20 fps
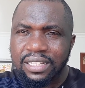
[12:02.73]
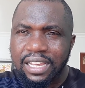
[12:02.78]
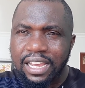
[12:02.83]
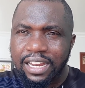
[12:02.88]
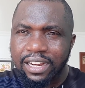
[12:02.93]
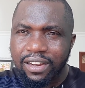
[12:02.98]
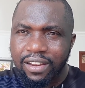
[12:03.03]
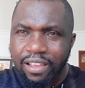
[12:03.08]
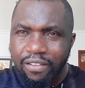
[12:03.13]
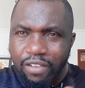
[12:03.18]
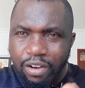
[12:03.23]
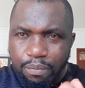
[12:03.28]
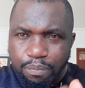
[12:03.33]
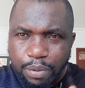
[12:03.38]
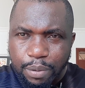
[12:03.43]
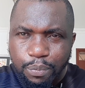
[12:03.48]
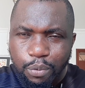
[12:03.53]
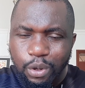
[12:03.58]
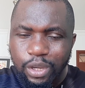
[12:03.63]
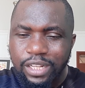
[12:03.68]
and even
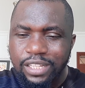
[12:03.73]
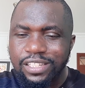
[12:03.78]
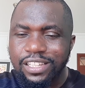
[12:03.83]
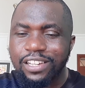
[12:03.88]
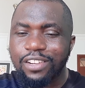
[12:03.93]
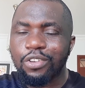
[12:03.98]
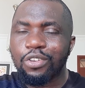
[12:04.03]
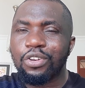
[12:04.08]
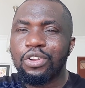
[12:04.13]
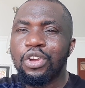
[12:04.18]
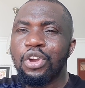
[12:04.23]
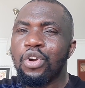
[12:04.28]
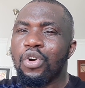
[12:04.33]
people in general